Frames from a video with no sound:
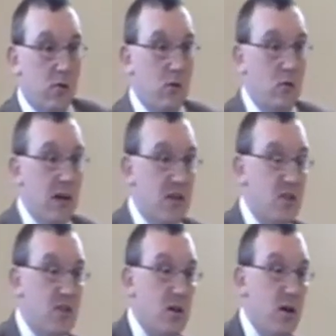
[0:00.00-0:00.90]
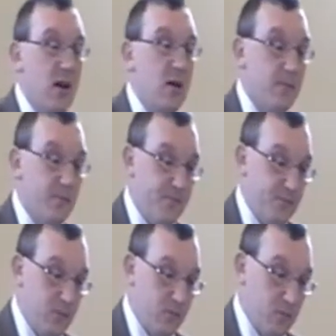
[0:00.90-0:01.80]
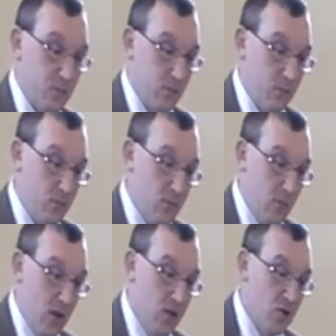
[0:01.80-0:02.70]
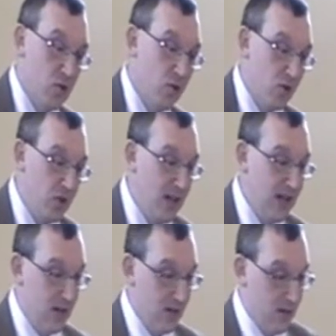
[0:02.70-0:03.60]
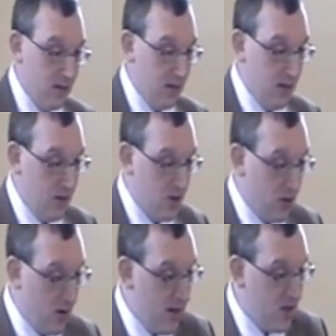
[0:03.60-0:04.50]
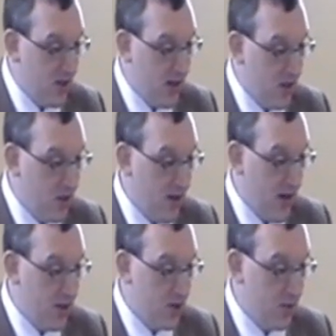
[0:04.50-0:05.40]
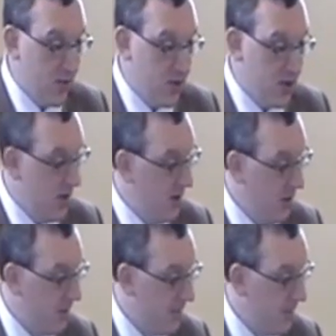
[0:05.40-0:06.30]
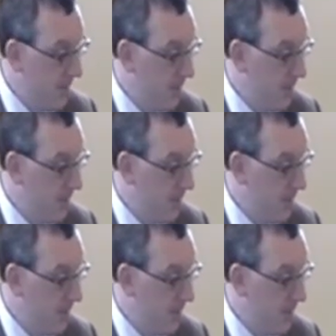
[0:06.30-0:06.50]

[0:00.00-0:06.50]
So necessary and so unique is Christ's satisfaction for sin.